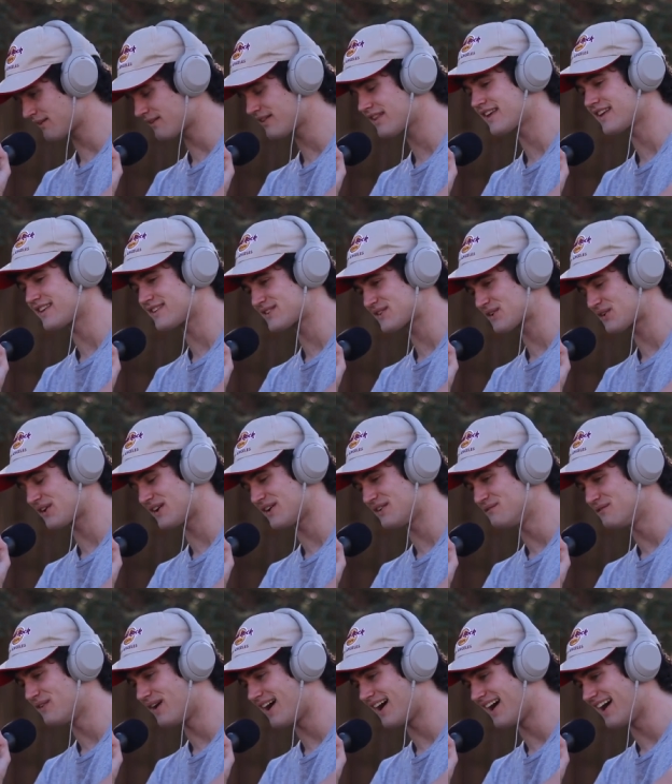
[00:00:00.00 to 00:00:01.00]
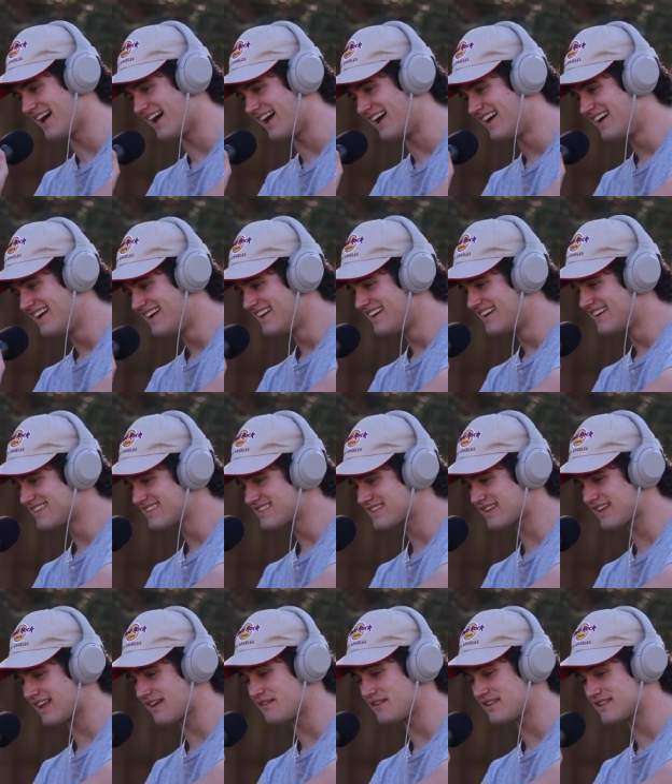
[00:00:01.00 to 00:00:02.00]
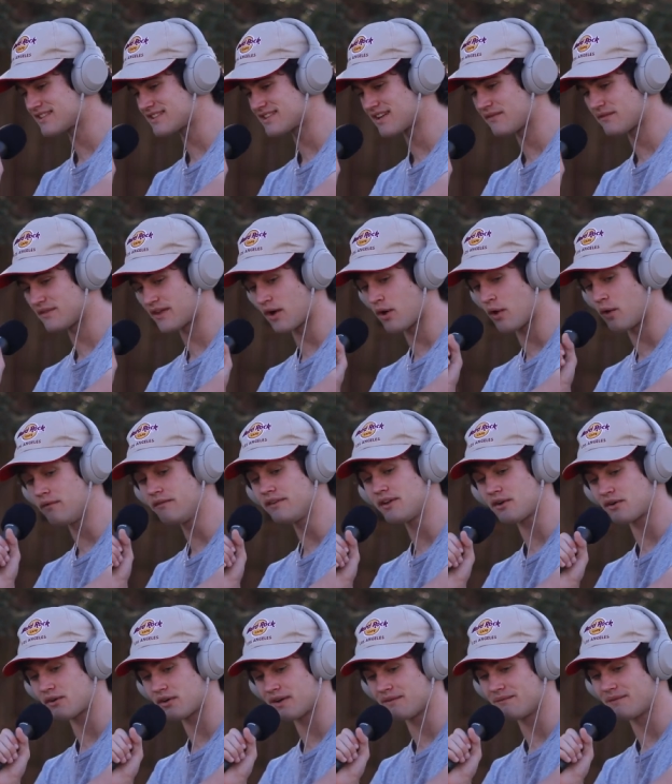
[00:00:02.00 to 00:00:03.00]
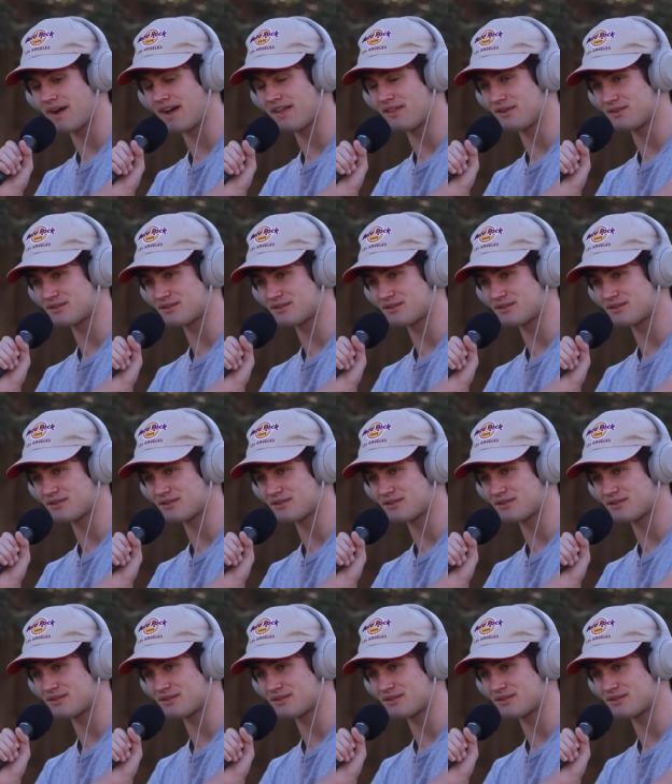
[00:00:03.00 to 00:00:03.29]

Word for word: don't think it's cream pie. It's lemon something. Oatmeal cream pie.